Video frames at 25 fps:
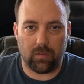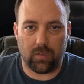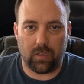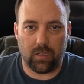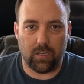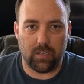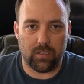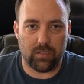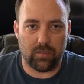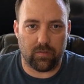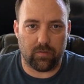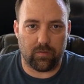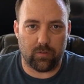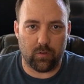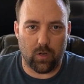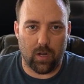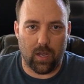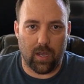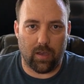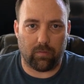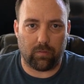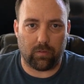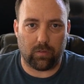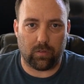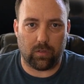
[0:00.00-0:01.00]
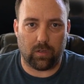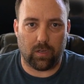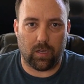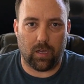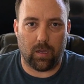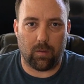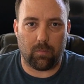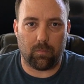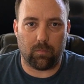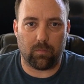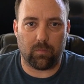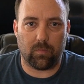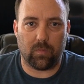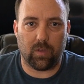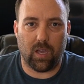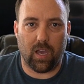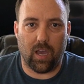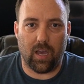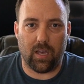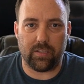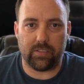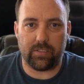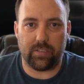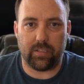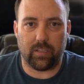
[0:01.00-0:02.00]
ease of travel. I'm
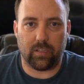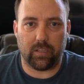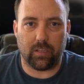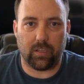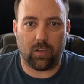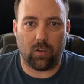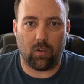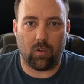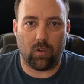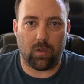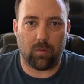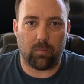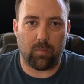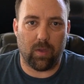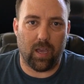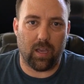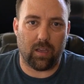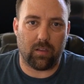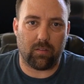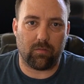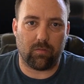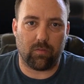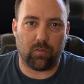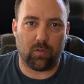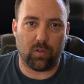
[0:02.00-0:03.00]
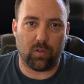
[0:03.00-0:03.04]
constantly going back and